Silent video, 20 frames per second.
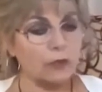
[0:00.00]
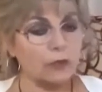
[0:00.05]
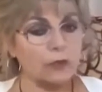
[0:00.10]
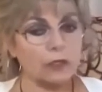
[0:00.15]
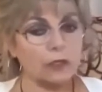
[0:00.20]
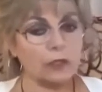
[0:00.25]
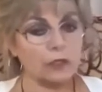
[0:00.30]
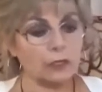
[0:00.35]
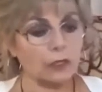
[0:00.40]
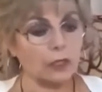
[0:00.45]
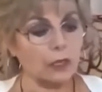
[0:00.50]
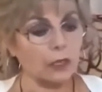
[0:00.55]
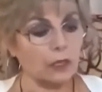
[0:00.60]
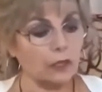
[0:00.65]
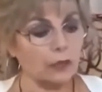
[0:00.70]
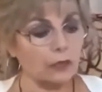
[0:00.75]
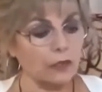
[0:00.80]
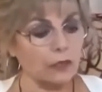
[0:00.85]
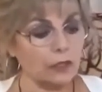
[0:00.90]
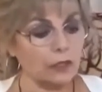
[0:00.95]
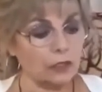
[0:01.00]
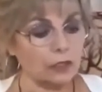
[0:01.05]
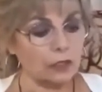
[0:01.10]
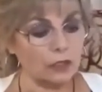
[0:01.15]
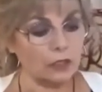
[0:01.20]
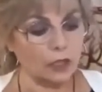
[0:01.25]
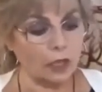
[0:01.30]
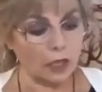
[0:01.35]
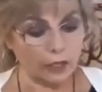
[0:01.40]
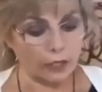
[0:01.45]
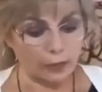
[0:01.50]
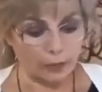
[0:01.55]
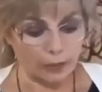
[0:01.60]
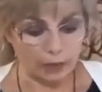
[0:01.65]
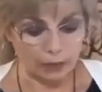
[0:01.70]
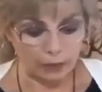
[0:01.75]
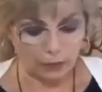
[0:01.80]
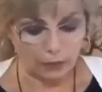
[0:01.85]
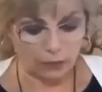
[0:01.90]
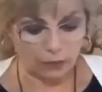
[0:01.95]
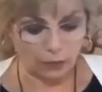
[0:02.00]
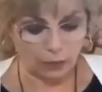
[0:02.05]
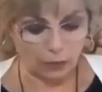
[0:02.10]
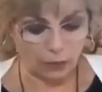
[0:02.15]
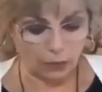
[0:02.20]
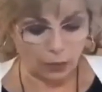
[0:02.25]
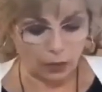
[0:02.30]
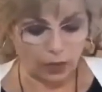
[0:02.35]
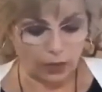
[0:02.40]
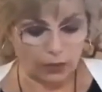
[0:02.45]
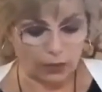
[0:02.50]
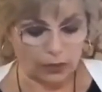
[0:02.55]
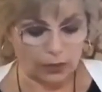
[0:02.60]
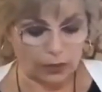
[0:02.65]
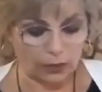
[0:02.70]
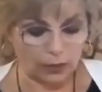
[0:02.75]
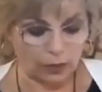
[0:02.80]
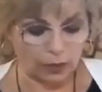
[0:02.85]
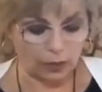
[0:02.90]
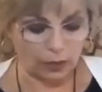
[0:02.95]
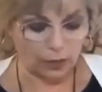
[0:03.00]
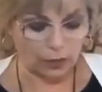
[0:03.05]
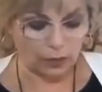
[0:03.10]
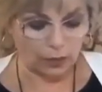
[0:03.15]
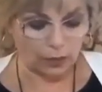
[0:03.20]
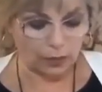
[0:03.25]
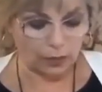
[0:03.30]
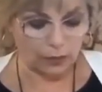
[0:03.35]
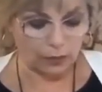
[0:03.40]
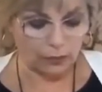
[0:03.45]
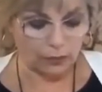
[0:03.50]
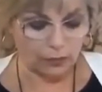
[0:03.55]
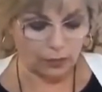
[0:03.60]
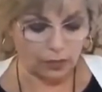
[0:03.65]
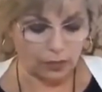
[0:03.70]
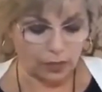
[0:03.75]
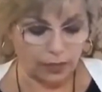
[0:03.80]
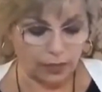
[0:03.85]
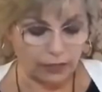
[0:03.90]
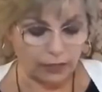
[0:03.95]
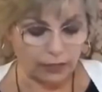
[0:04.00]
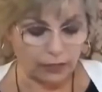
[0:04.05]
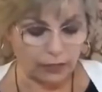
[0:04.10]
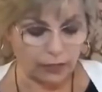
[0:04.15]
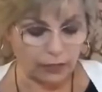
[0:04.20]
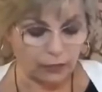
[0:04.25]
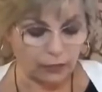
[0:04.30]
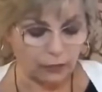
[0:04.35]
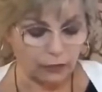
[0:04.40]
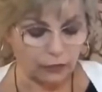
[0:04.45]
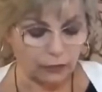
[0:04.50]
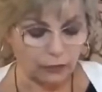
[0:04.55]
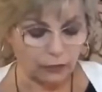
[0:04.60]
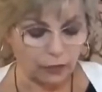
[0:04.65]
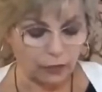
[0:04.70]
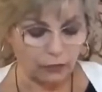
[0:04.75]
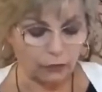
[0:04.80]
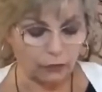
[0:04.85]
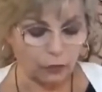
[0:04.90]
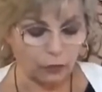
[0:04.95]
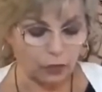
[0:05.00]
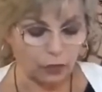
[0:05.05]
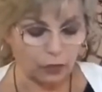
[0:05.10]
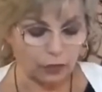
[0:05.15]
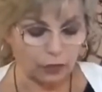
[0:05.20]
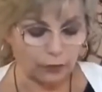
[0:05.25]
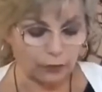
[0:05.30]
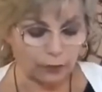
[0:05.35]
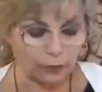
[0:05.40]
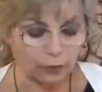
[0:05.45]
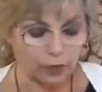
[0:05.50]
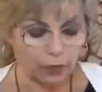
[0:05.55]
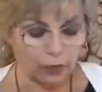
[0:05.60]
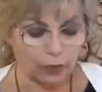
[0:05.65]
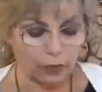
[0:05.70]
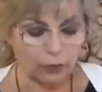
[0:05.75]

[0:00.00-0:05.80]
This document was the 1954